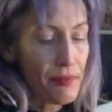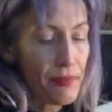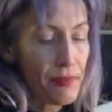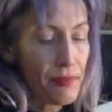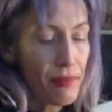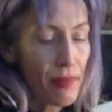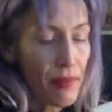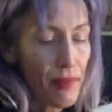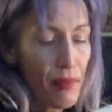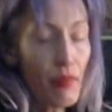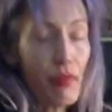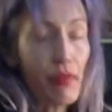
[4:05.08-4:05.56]

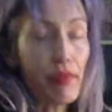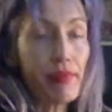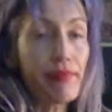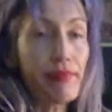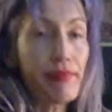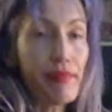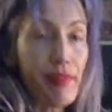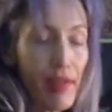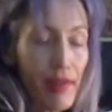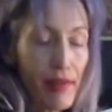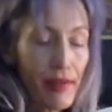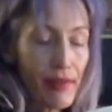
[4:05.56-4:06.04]
people were
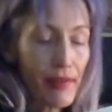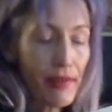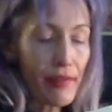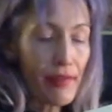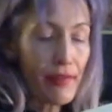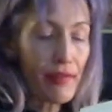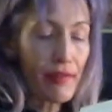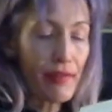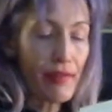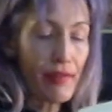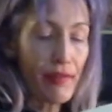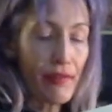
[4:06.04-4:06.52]
flooding
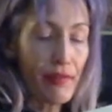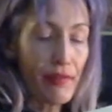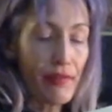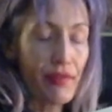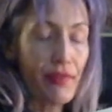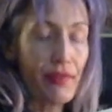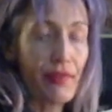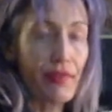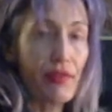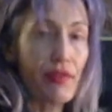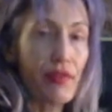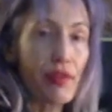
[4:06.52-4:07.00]
into San
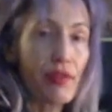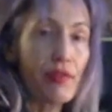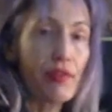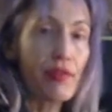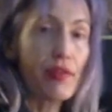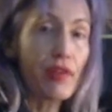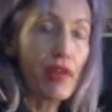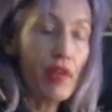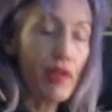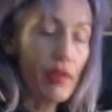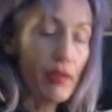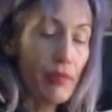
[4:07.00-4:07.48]
Francisco
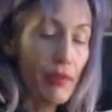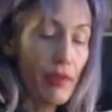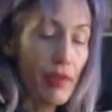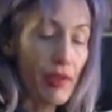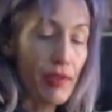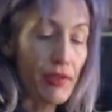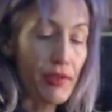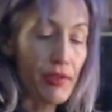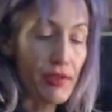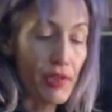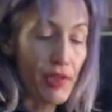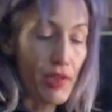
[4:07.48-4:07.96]
for
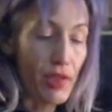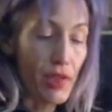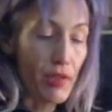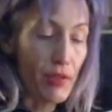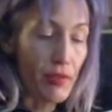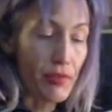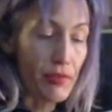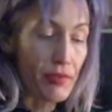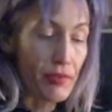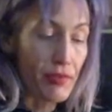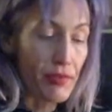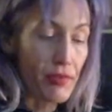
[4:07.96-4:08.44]
high-paying
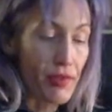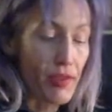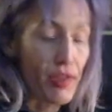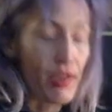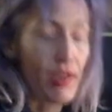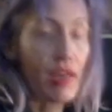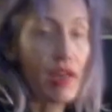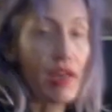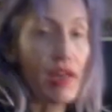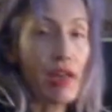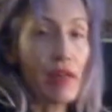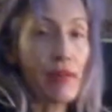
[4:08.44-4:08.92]
jobs,
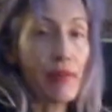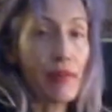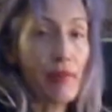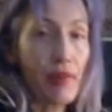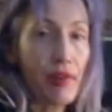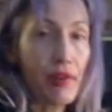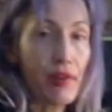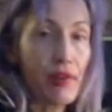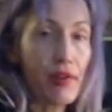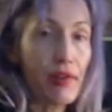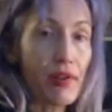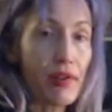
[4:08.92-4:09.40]
and a
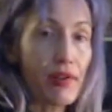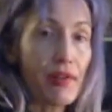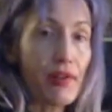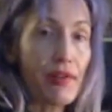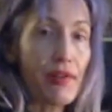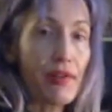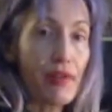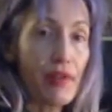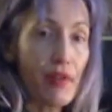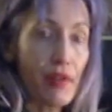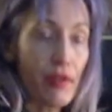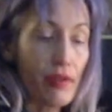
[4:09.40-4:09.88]
part in
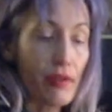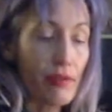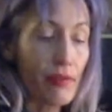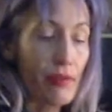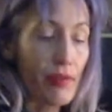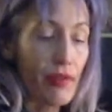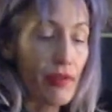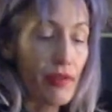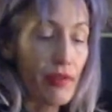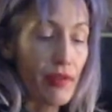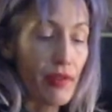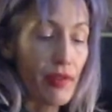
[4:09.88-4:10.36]
the next
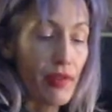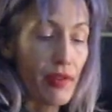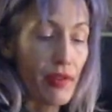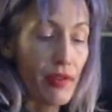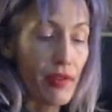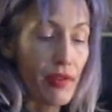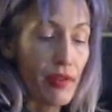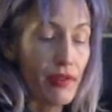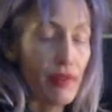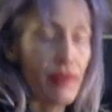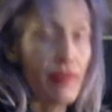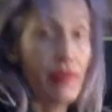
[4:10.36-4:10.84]
big thing,
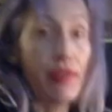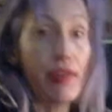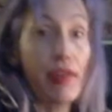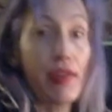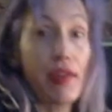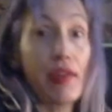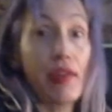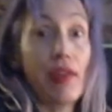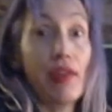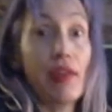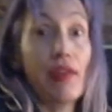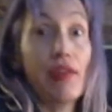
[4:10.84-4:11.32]
the
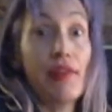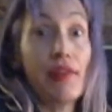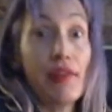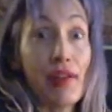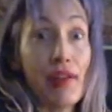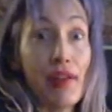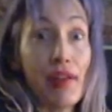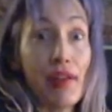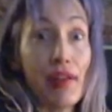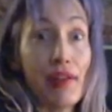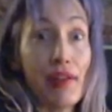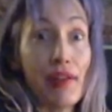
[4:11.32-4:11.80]

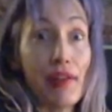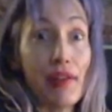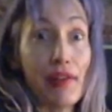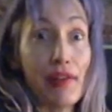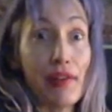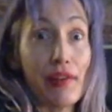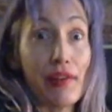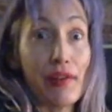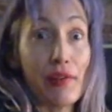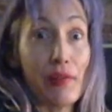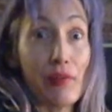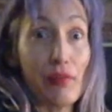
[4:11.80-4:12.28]

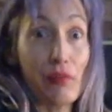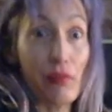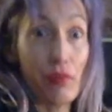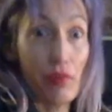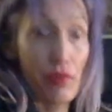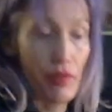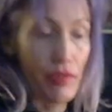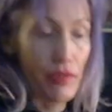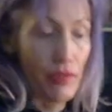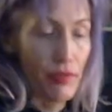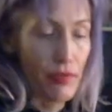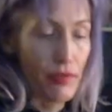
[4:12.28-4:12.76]
internet.
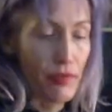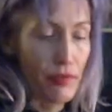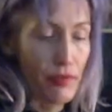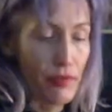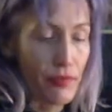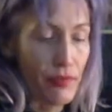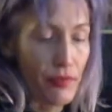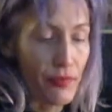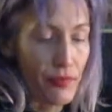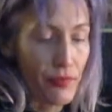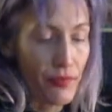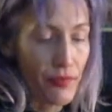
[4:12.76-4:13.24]
Woohoo!
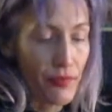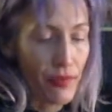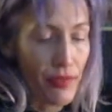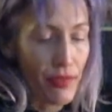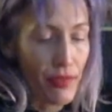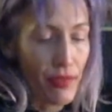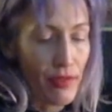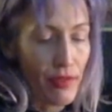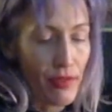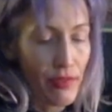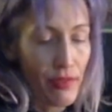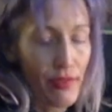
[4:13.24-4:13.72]

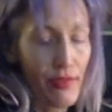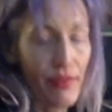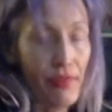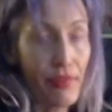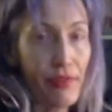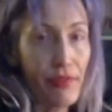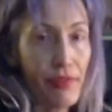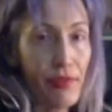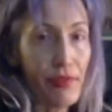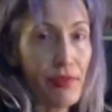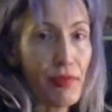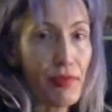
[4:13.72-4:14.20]
The
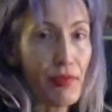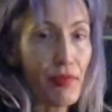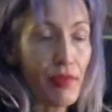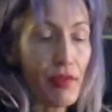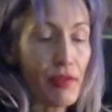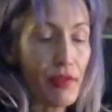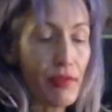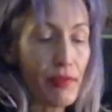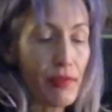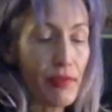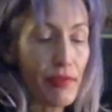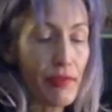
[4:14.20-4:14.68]
suits
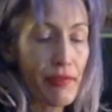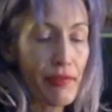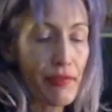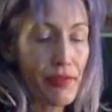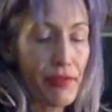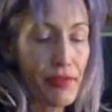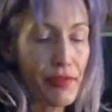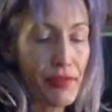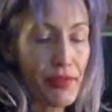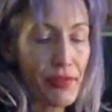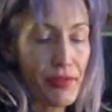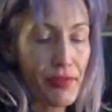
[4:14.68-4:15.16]
wanted to be the
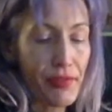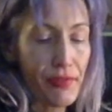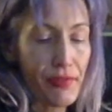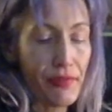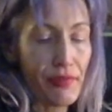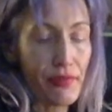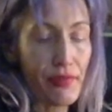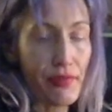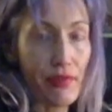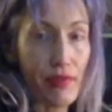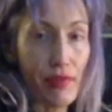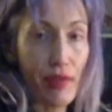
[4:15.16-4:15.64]
future.
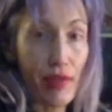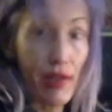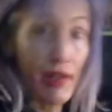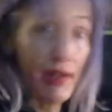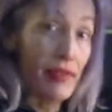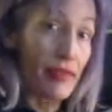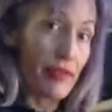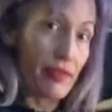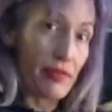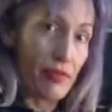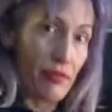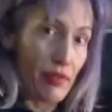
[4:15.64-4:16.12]
I
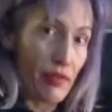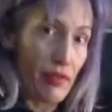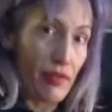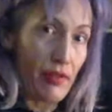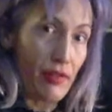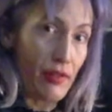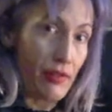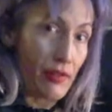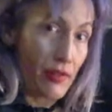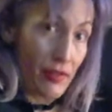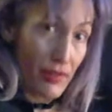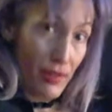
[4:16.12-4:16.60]
just wanted
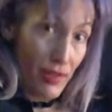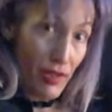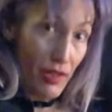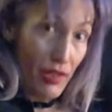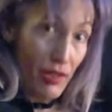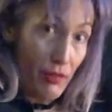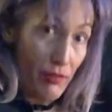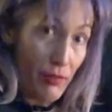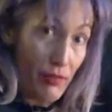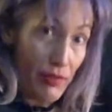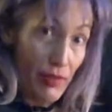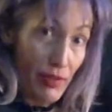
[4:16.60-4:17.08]
a
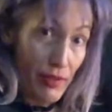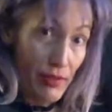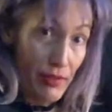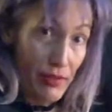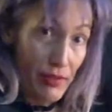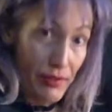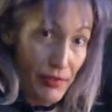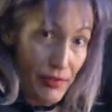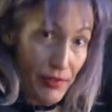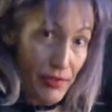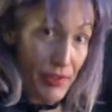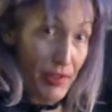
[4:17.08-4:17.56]
job with health
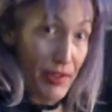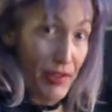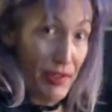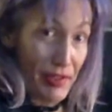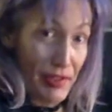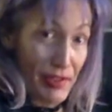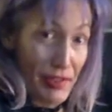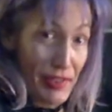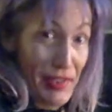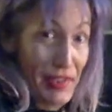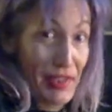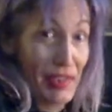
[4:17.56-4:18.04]

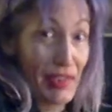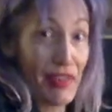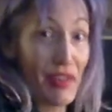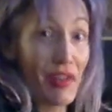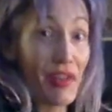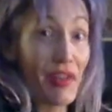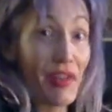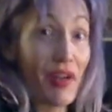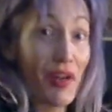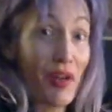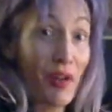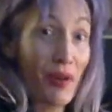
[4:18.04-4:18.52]
insurance,
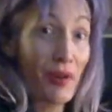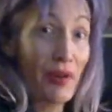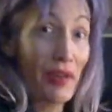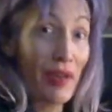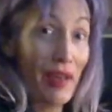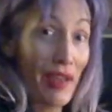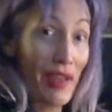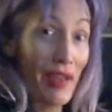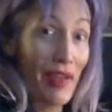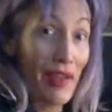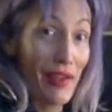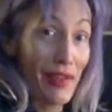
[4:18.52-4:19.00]

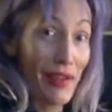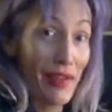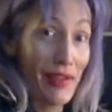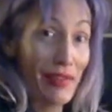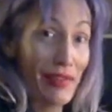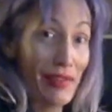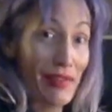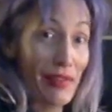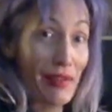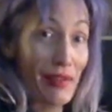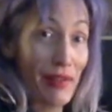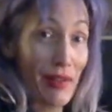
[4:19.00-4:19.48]
okay,
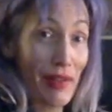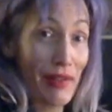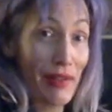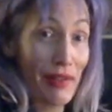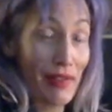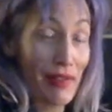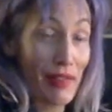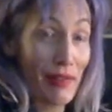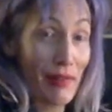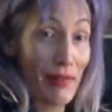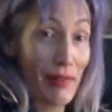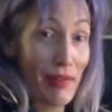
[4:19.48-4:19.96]
so I
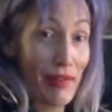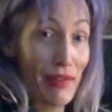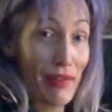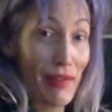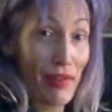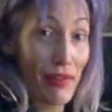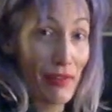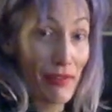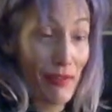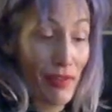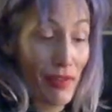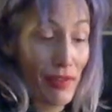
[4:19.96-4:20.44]
could get my
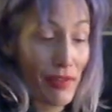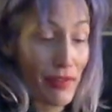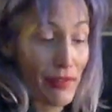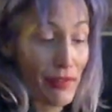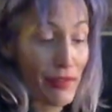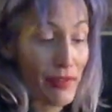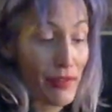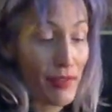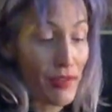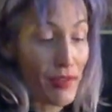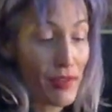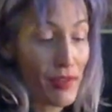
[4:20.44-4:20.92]
teeth fixed